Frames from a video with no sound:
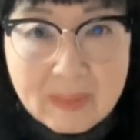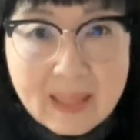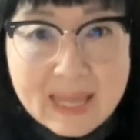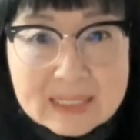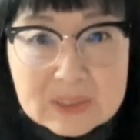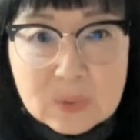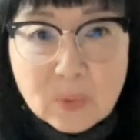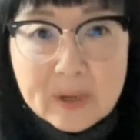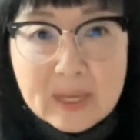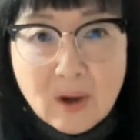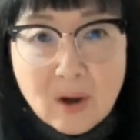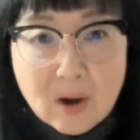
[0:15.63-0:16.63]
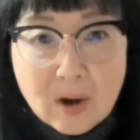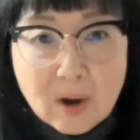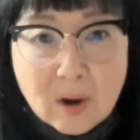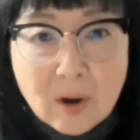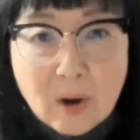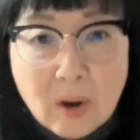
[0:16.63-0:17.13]
And we are
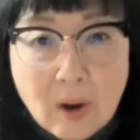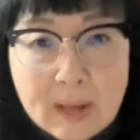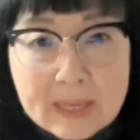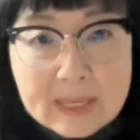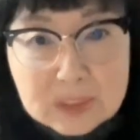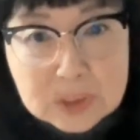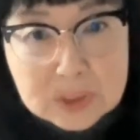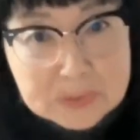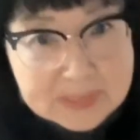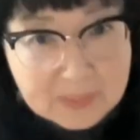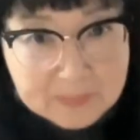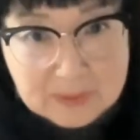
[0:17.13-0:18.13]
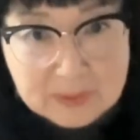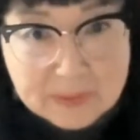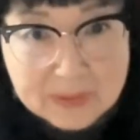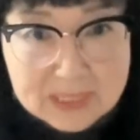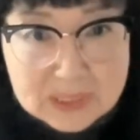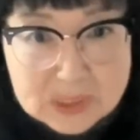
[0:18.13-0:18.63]
in two separate
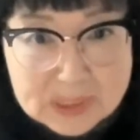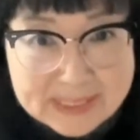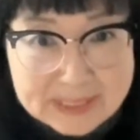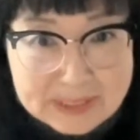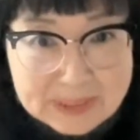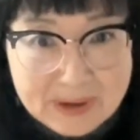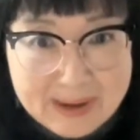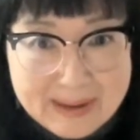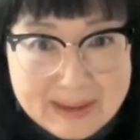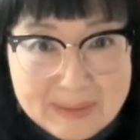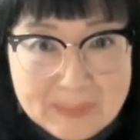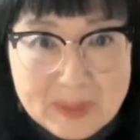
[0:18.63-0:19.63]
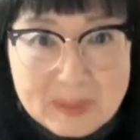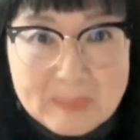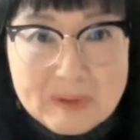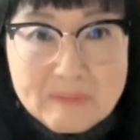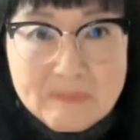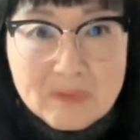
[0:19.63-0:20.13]
locations here. I am
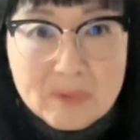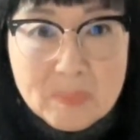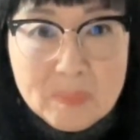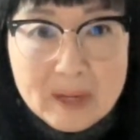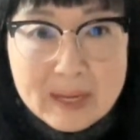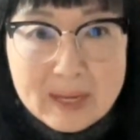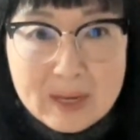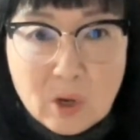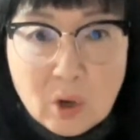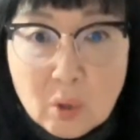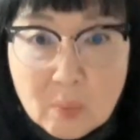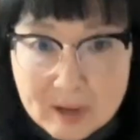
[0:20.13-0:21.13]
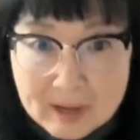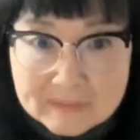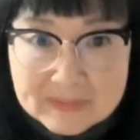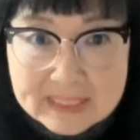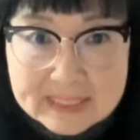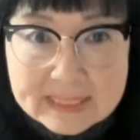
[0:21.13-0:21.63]
coming from my home
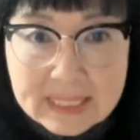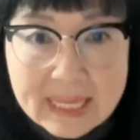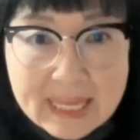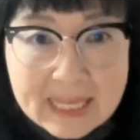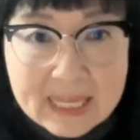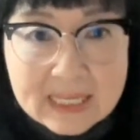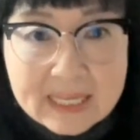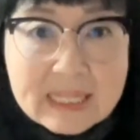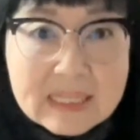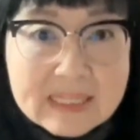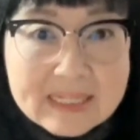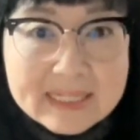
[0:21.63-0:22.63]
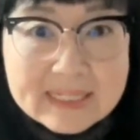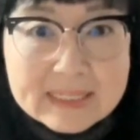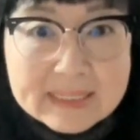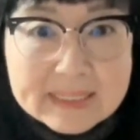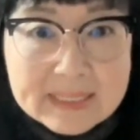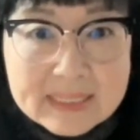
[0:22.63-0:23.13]
office, and Kellen
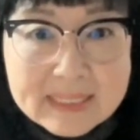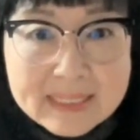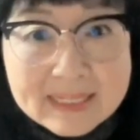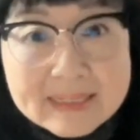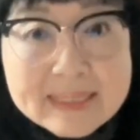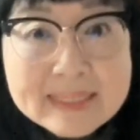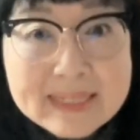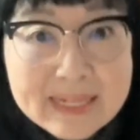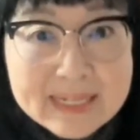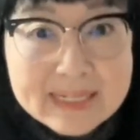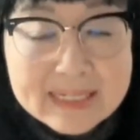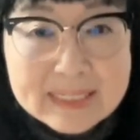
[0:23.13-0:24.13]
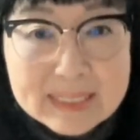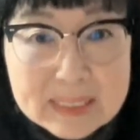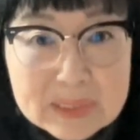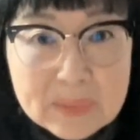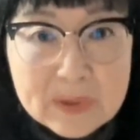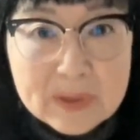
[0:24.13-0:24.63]
is seated inside his
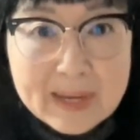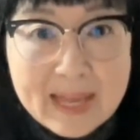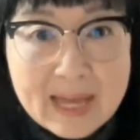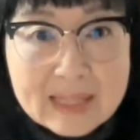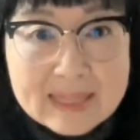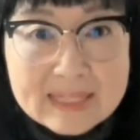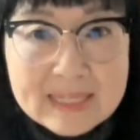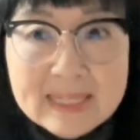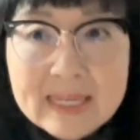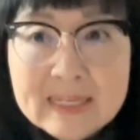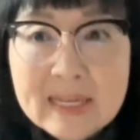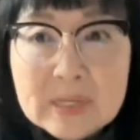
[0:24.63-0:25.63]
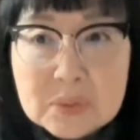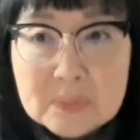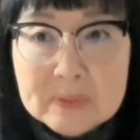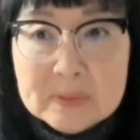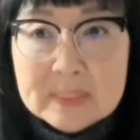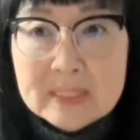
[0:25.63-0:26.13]
exhibit at the Nikkei National
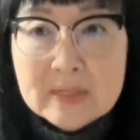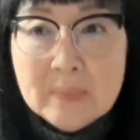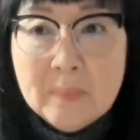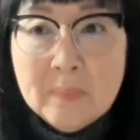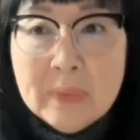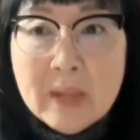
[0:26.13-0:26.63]
Museum.